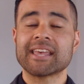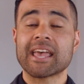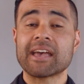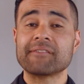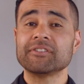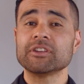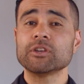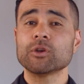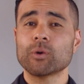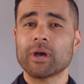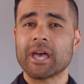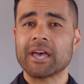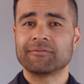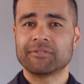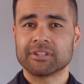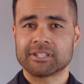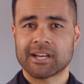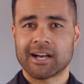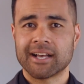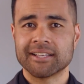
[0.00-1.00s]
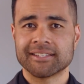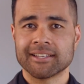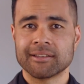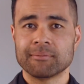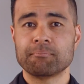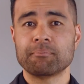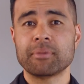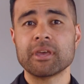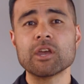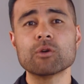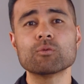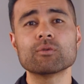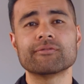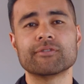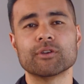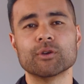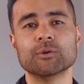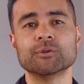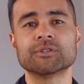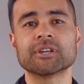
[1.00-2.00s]
having your advertising
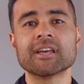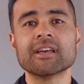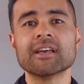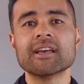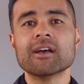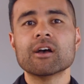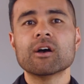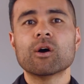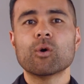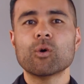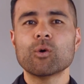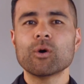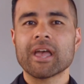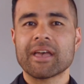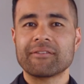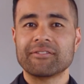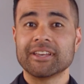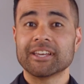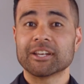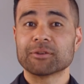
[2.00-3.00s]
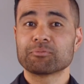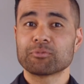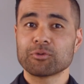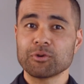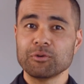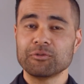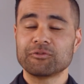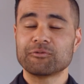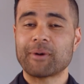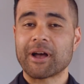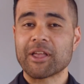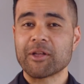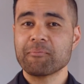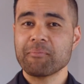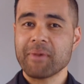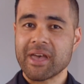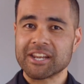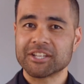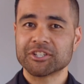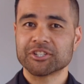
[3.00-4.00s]
peer-reviewed or having it approved by your
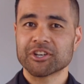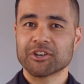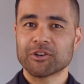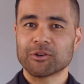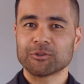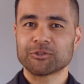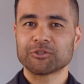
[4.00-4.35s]
manager or